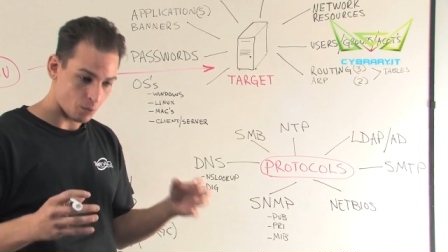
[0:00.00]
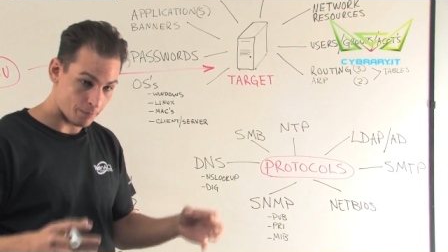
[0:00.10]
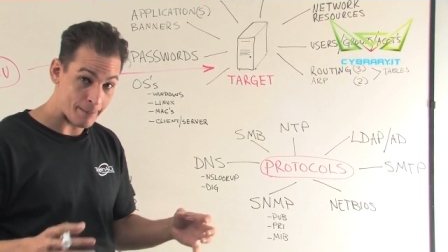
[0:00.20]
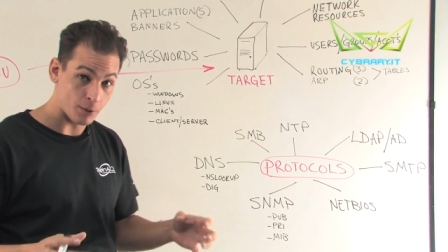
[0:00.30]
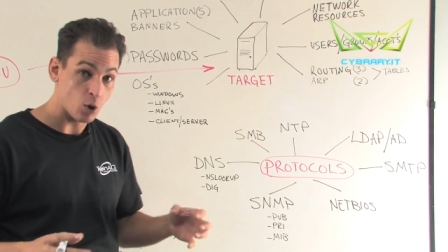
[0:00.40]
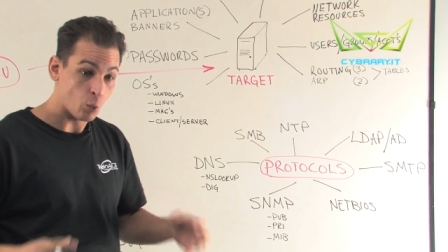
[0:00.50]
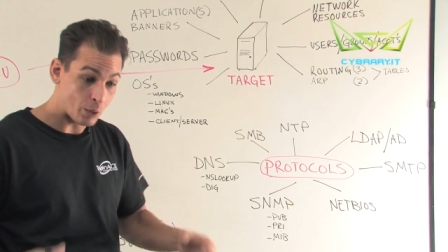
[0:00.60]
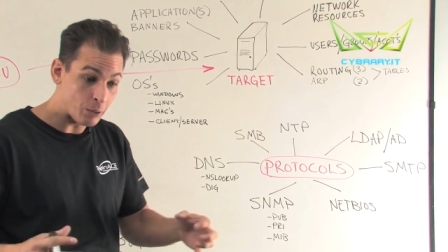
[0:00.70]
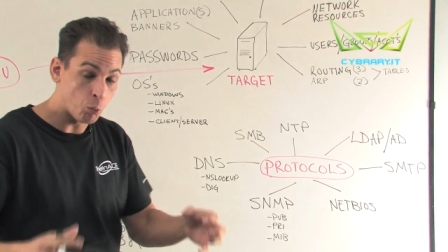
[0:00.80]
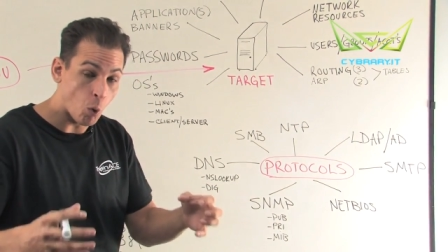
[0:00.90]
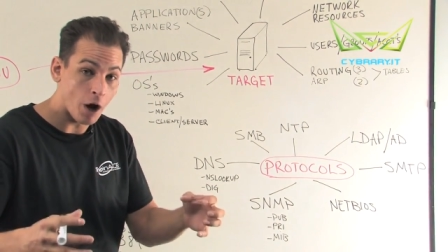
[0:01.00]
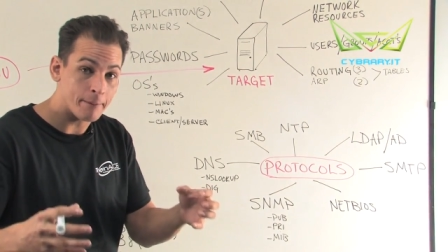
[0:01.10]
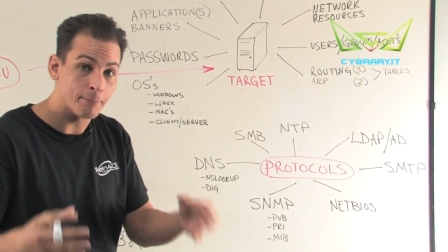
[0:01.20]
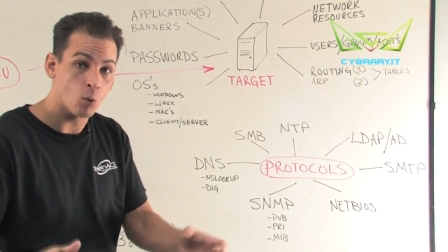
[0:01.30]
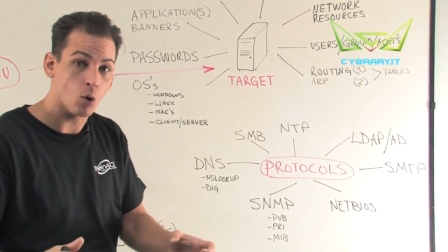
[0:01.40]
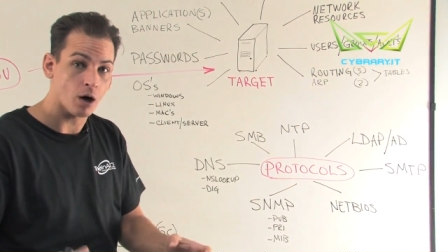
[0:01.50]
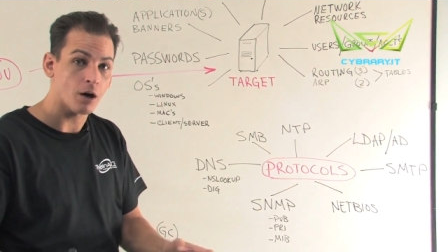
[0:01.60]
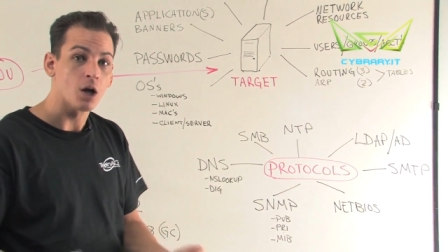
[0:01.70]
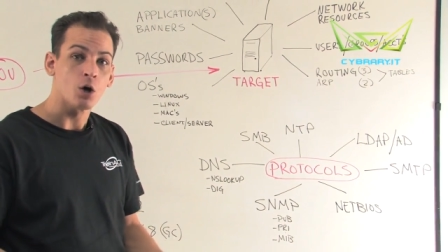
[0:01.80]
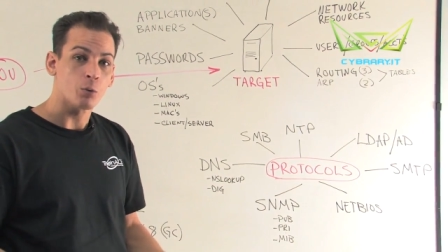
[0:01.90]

remember, we want more.